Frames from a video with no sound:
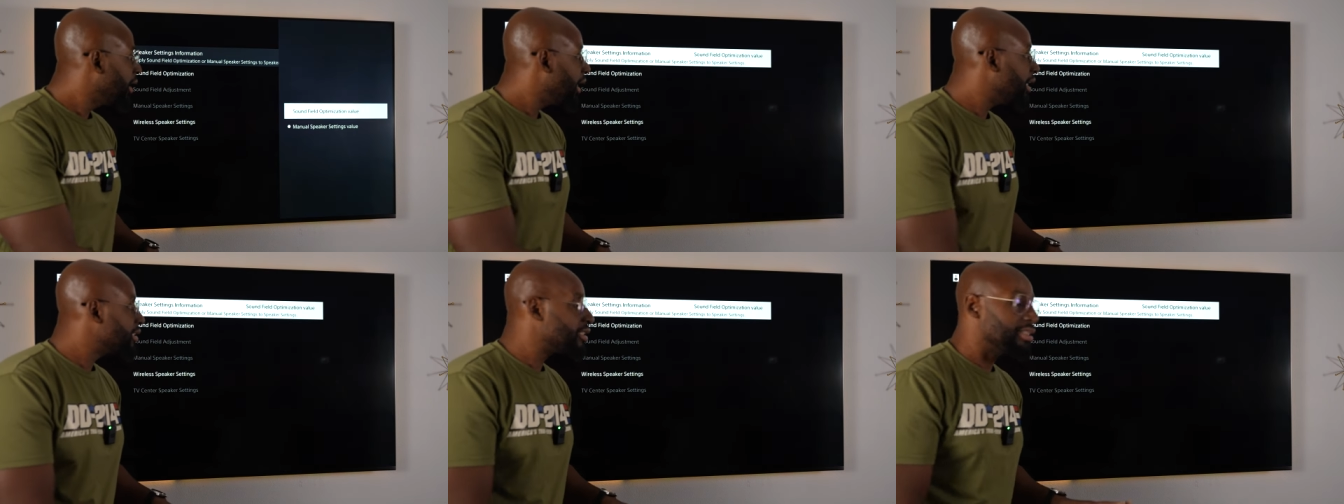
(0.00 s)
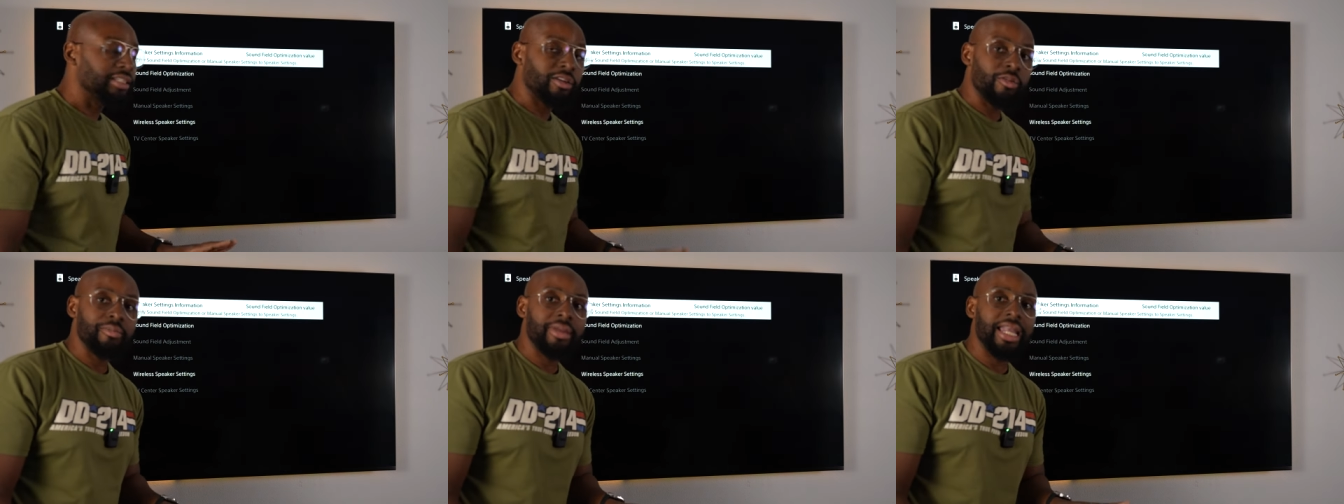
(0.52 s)
It
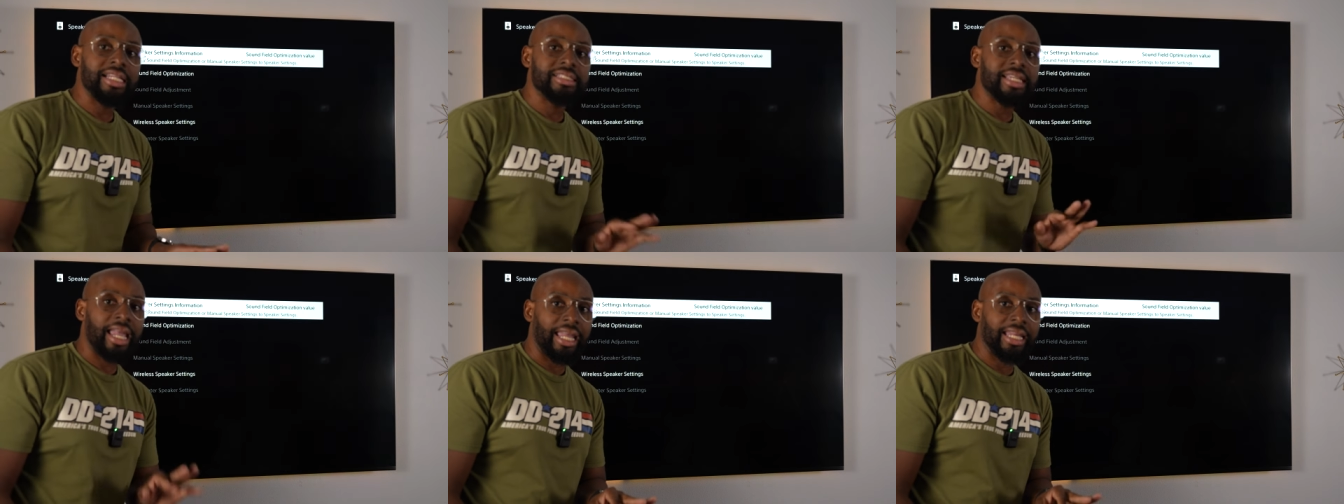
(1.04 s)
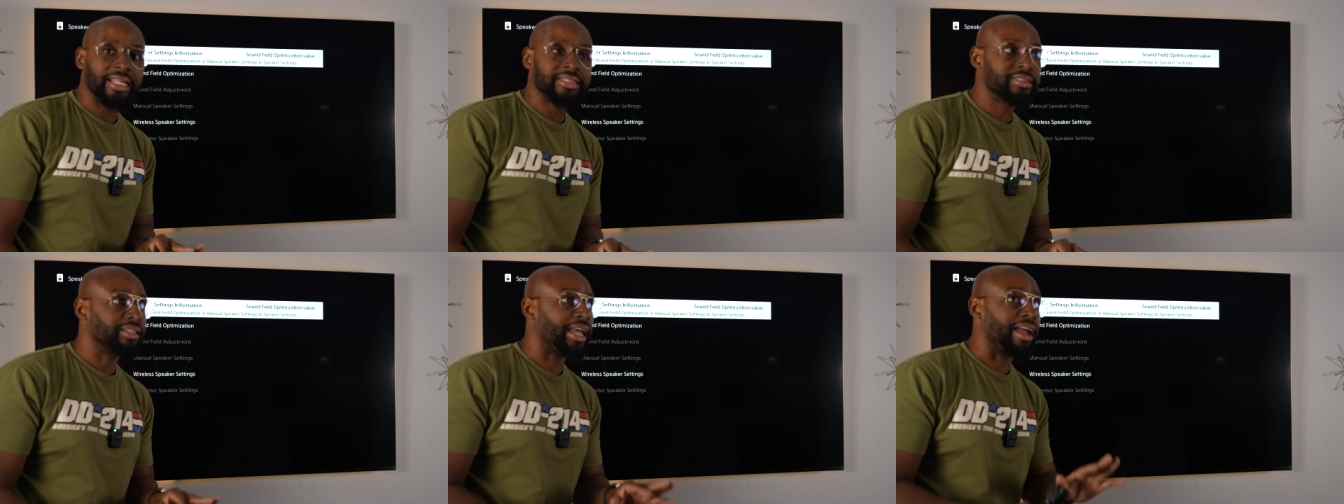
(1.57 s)
still
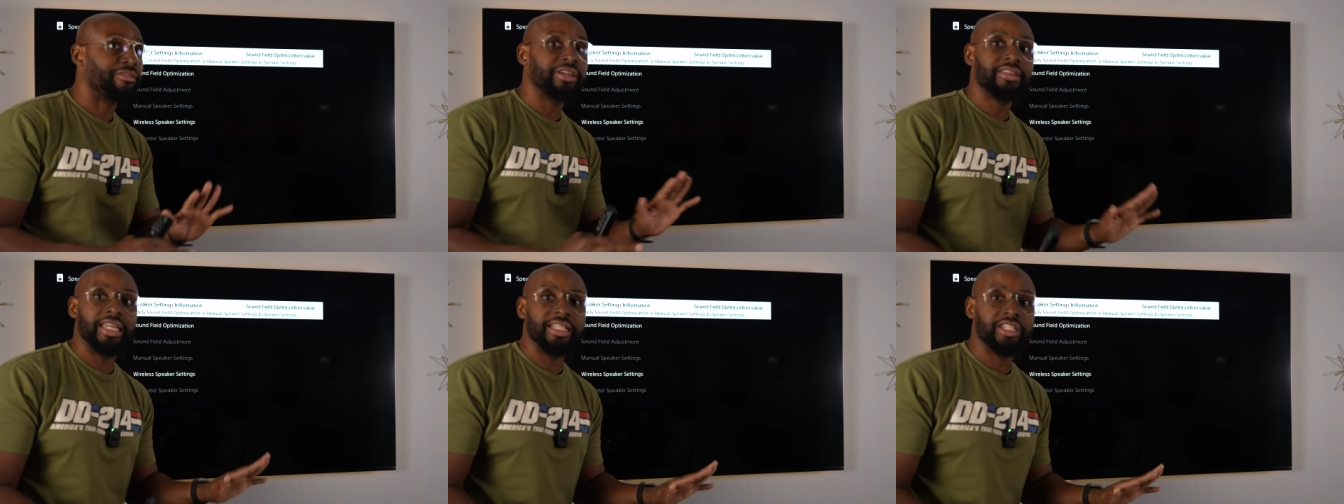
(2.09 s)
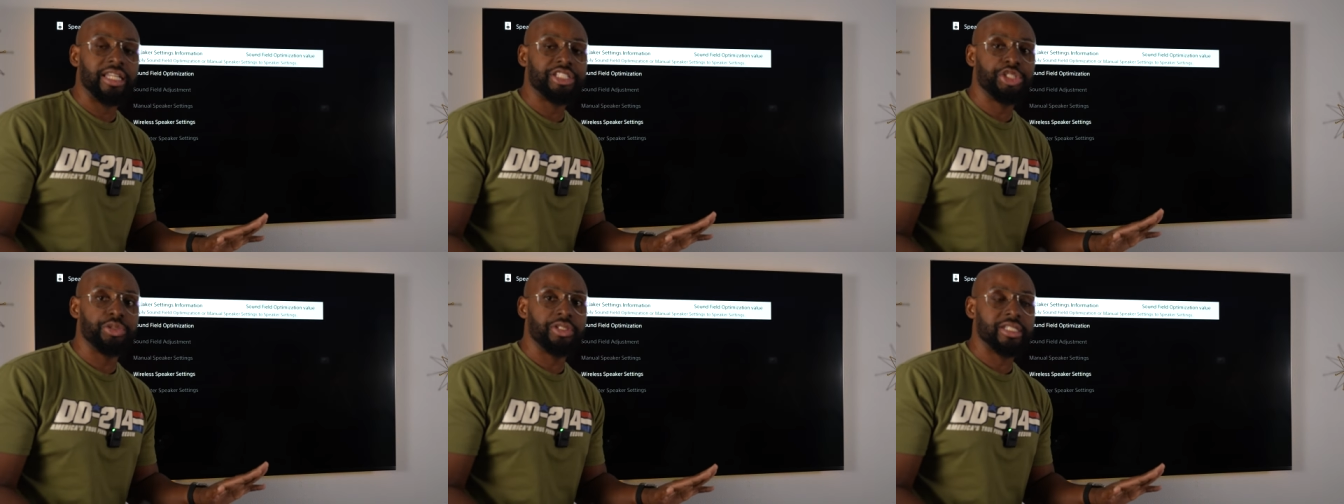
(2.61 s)
maintains everything
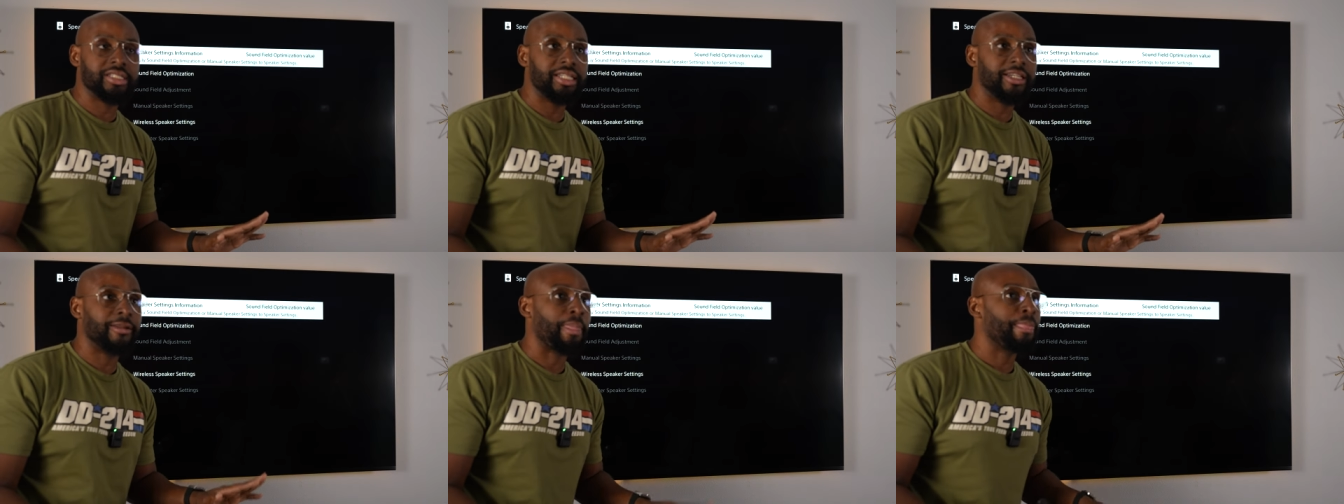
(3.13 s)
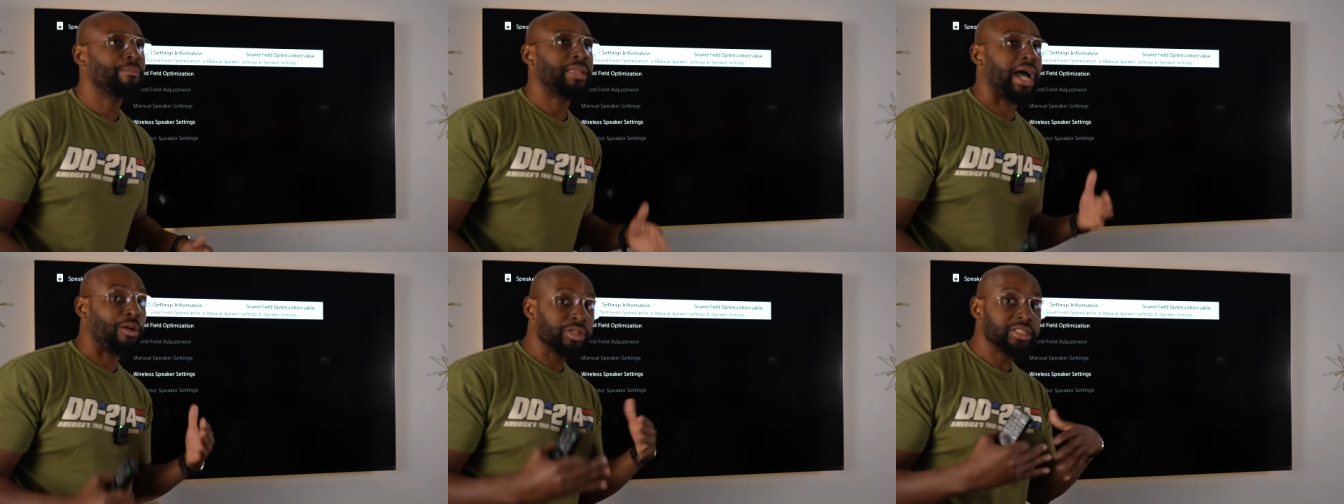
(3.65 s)
that you just did.
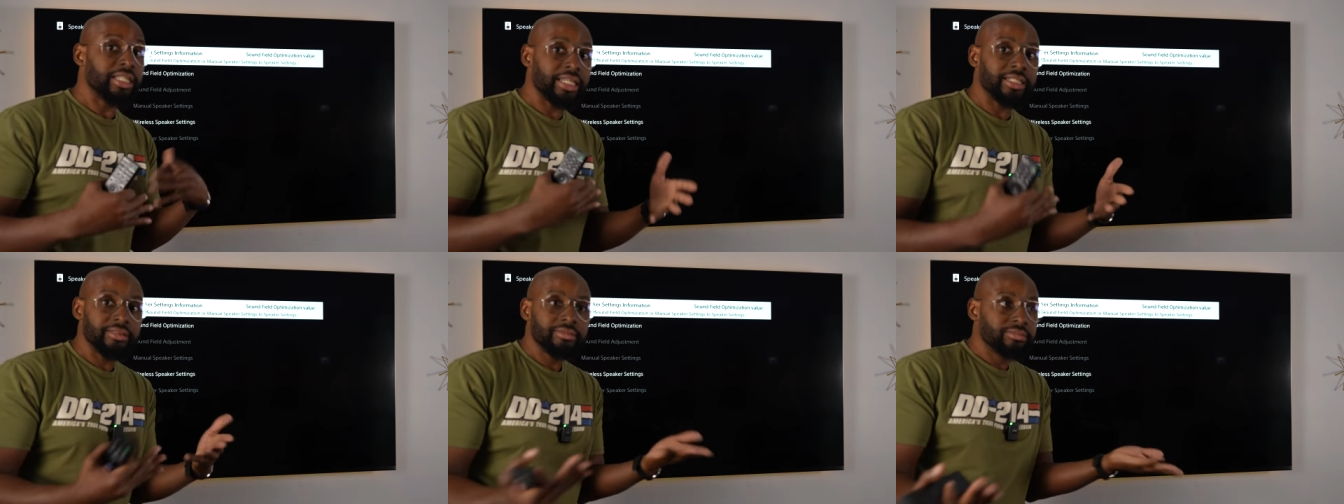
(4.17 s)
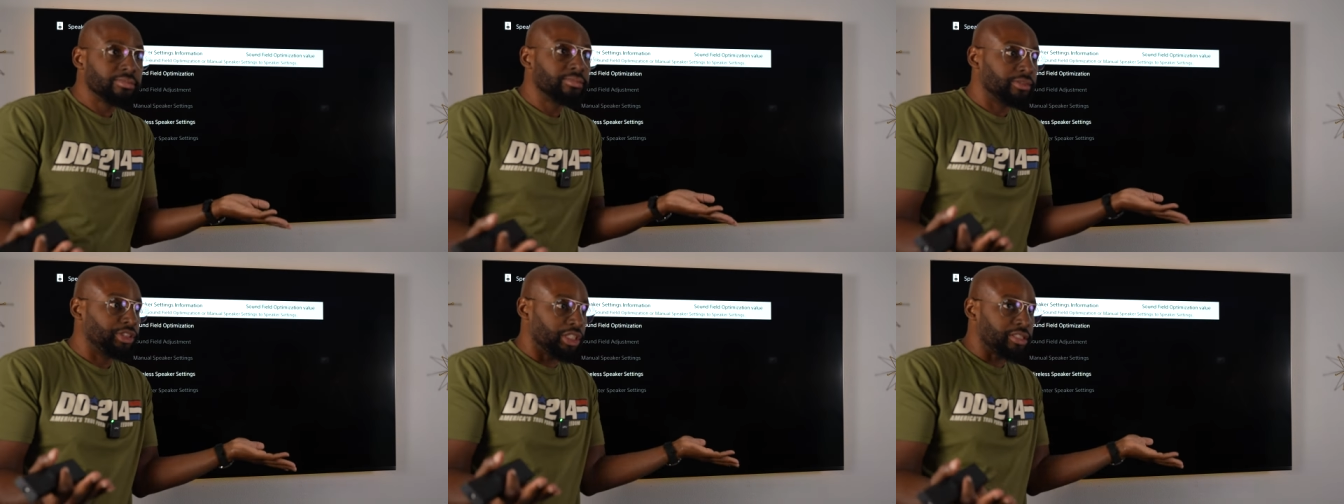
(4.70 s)
I was thinking,
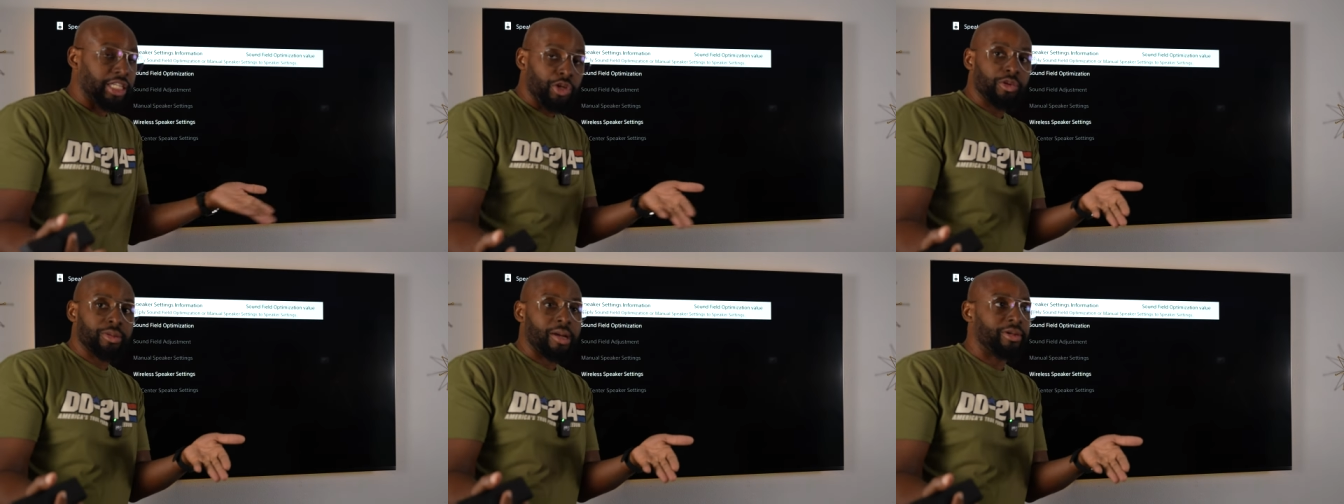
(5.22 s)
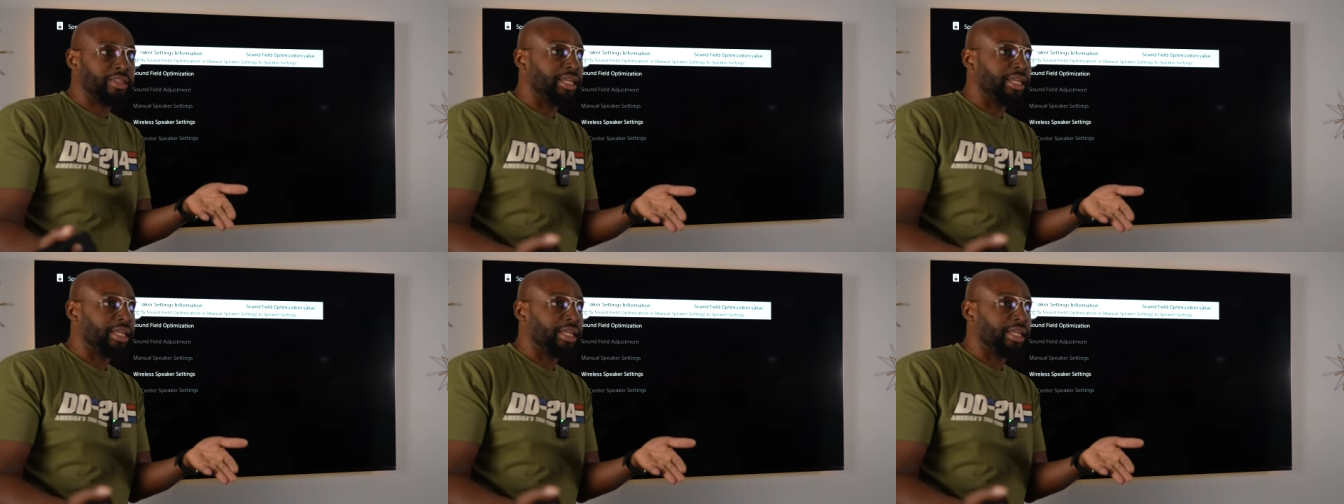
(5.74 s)
just like you were probably